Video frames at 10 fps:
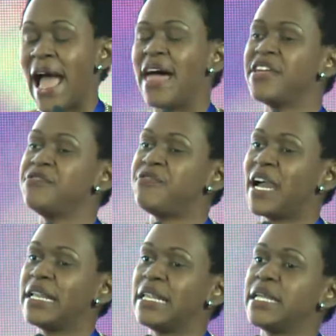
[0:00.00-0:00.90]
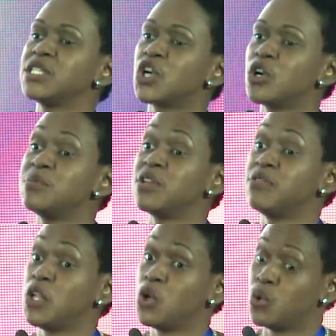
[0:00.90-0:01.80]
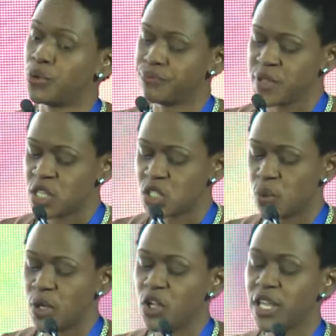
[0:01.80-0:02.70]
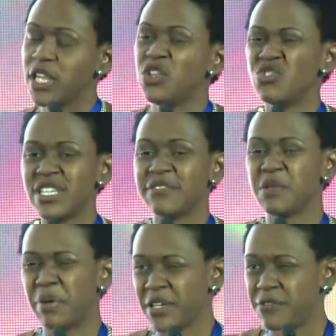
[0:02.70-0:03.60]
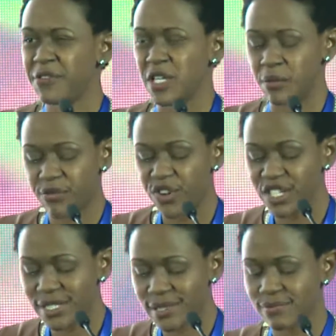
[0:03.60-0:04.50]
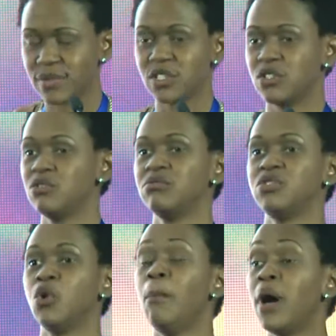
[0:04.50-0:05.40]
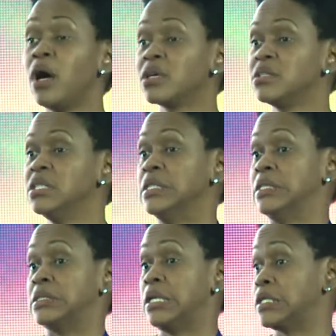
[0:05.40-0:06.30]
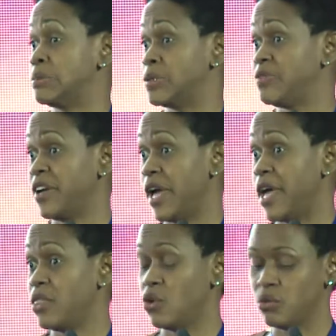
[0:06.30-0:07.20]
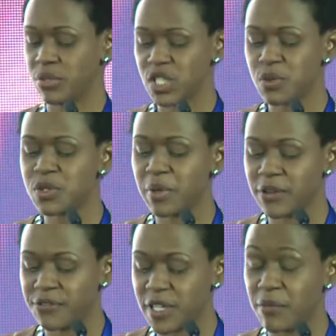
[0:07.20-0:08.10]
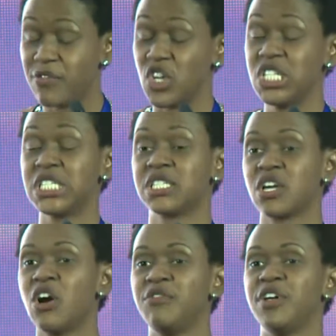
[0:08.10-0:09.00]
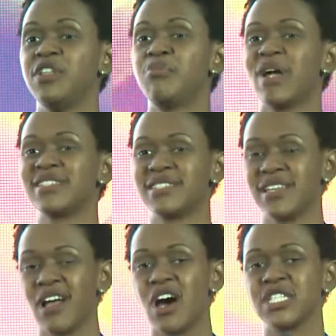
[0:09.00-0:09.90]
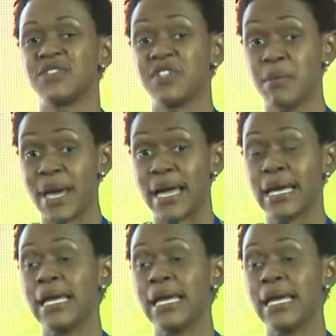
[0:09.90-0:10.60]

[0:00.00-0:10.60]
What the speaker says: And then finally, terms of the loan. So we're looking, usually you have to pay a fee up front, so don't balk. Not supposed to be very high though, but you're supposed to pay a fee up front to cover the processing costs for the bank.